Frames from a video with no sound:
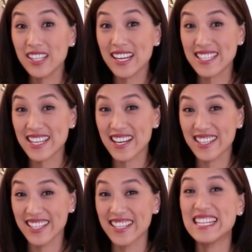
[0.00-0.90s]
did I tell
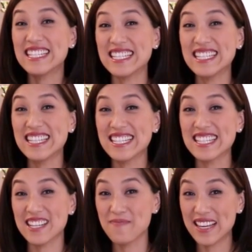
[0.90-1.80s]
you? Isn't
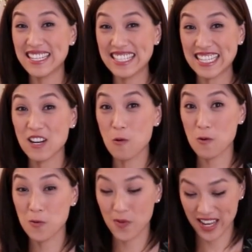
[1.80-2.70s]
this amazing
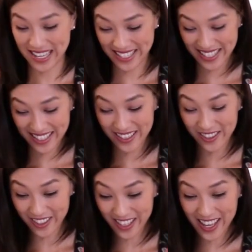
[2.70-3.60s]
or what?
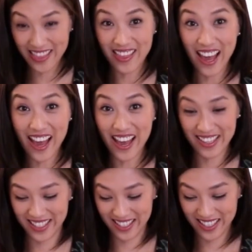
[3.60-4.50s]
Look at
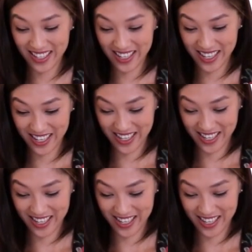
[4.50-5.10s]
that. Oh.